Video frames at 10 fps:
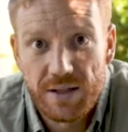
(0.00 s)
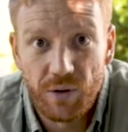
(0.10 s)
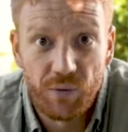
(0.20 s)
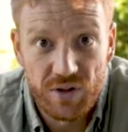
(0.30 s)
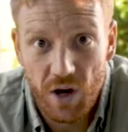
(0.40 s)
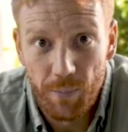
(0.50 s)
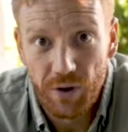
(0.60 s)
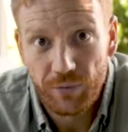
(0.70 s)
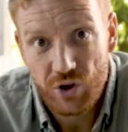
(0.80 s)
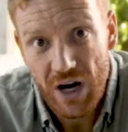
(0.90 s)
So for
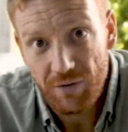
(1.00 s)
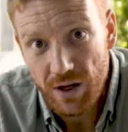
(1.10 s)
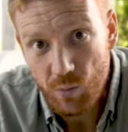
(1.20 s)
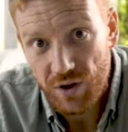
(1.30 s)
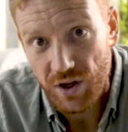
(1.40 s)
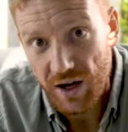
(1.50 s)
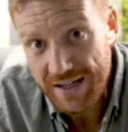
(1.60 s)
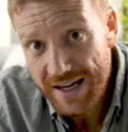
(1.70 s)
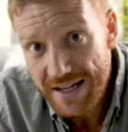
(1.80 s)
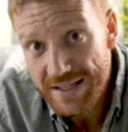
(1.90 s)
example, if you're traveling with young
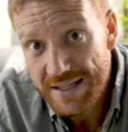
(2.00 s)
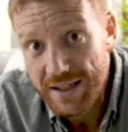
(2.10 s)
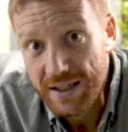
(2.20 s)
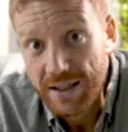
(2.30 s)
kids,